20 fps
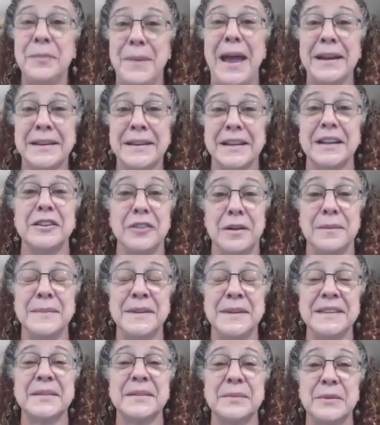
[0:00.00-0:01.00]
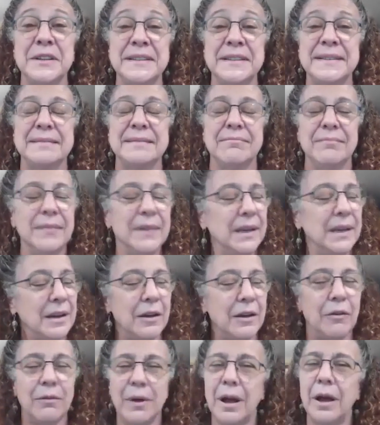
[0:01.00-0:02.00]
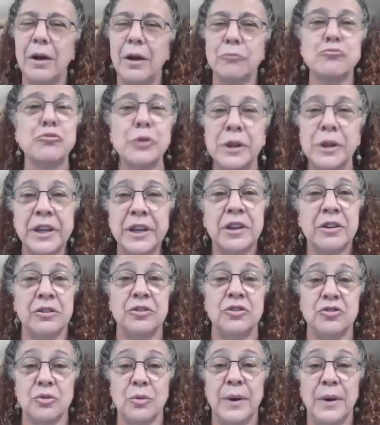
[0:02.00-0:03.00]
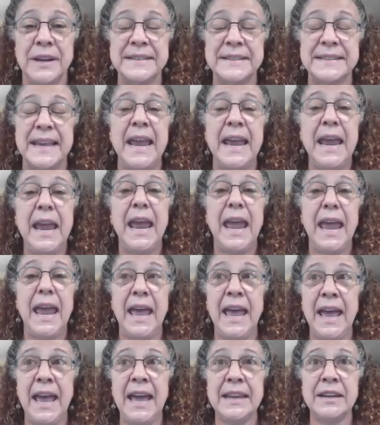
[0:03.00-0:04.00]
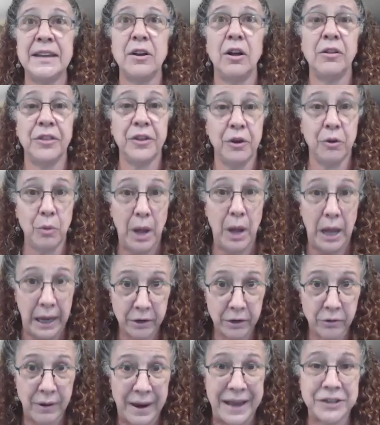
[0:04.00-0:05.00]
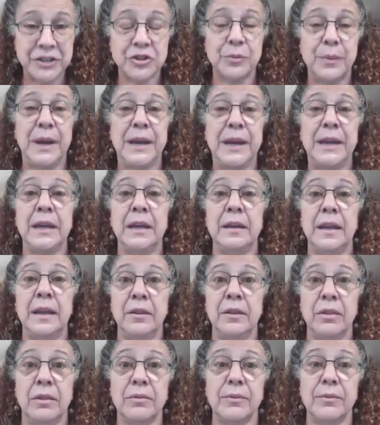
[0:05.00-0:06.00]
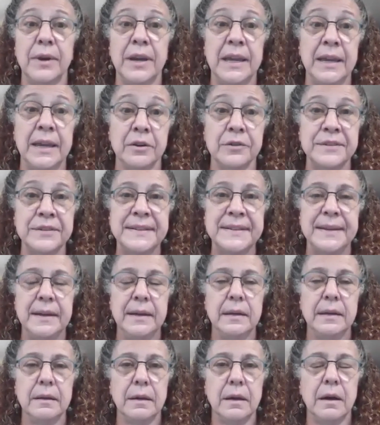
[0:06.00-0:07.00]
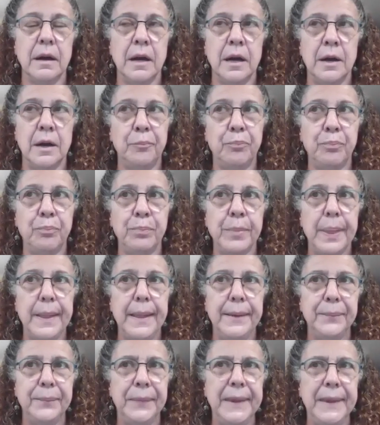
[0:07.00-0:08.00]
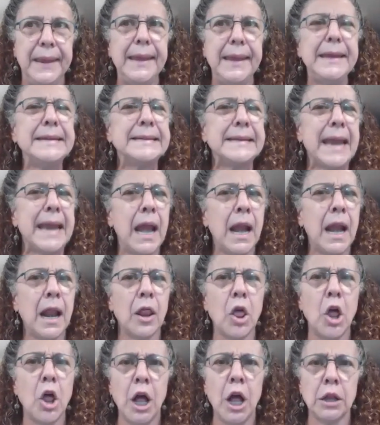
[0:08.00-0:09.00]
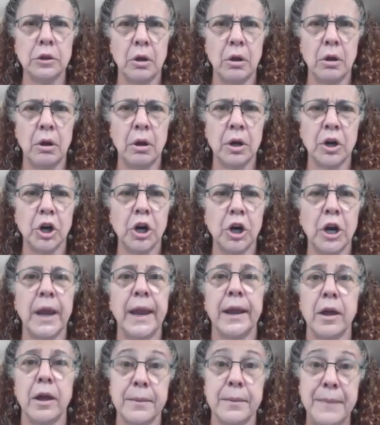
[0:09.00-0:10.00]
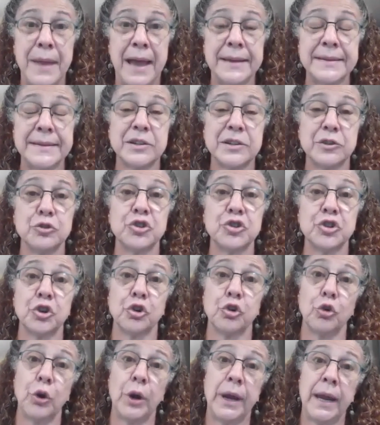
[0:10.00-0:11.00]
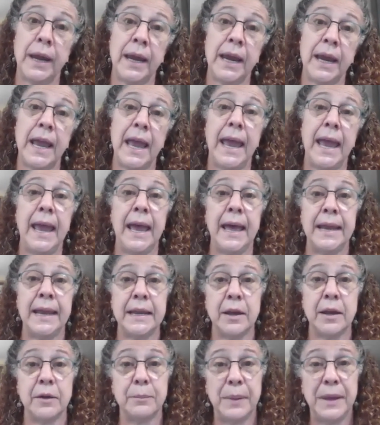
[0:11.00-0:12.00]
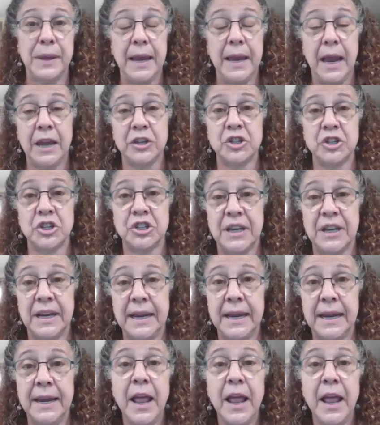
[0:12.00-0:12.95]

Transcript: to Columbus was, a really good choice. And although I graduated in 3 years, he stayed a lot longer and got a master's degree and a PhD